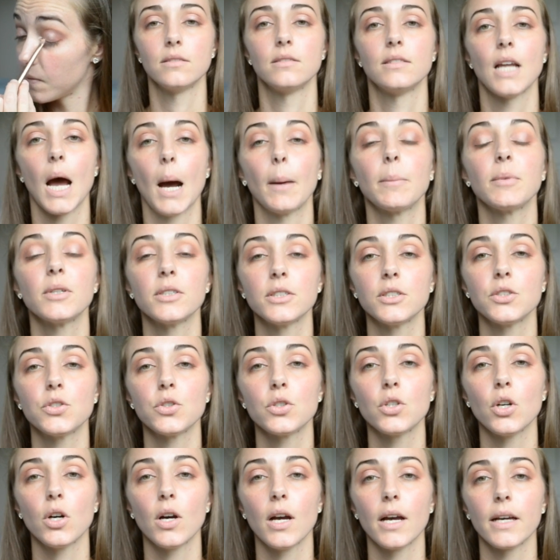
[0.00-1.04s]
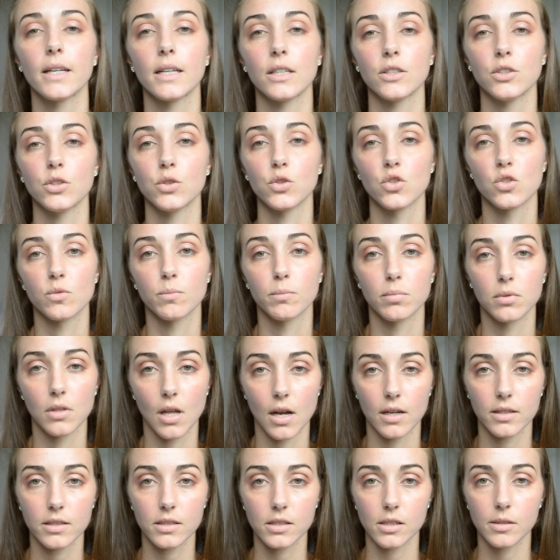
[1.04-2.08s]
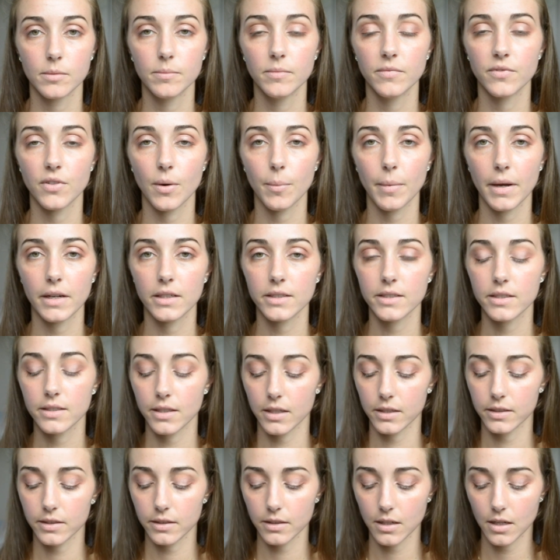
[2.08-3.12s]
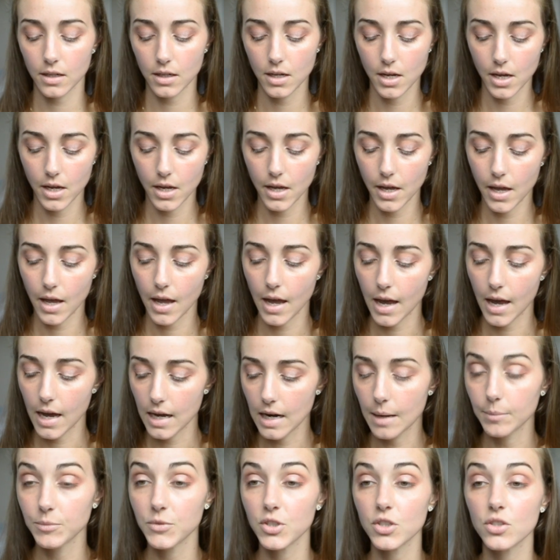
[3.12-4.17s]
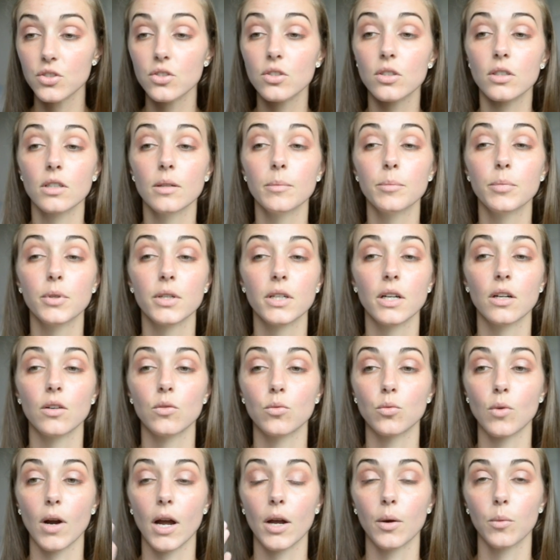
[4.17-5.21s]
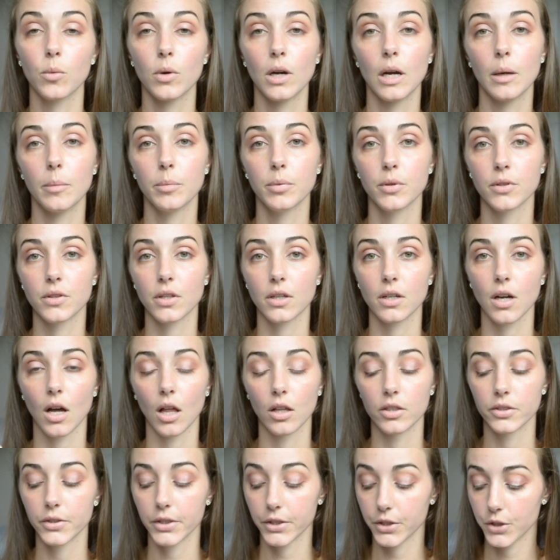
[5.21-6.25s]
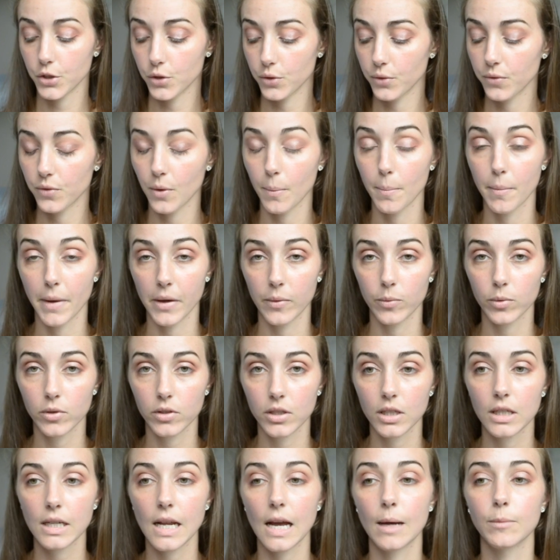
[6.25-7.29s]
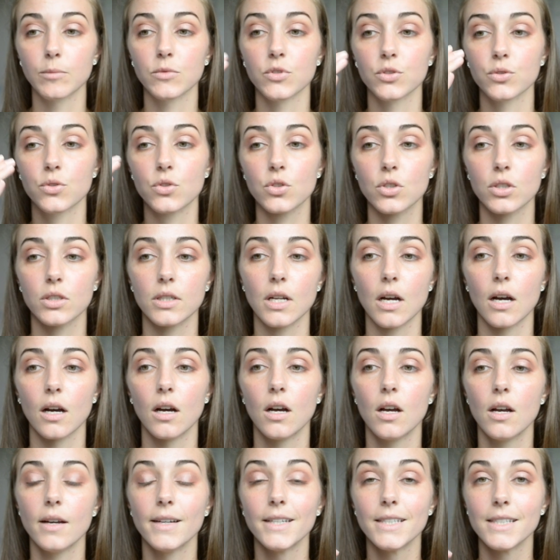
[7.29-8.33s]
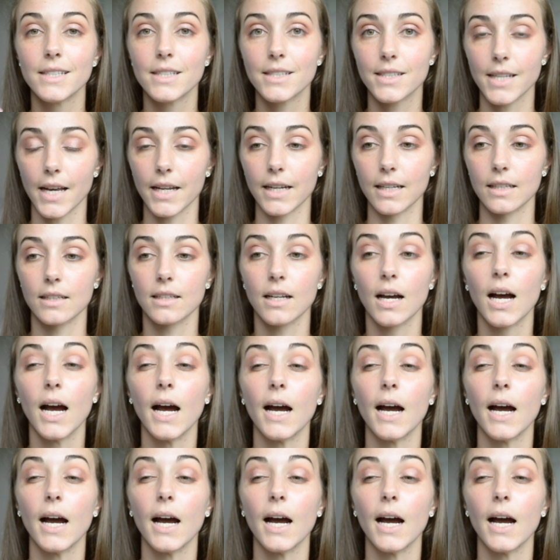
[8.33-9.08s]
Now I'm going to go ahead and use Blossom from Anastasia, and I'm just gonna put it right where I put the Color Tattoo from Maybelline. I'm just gonna set it.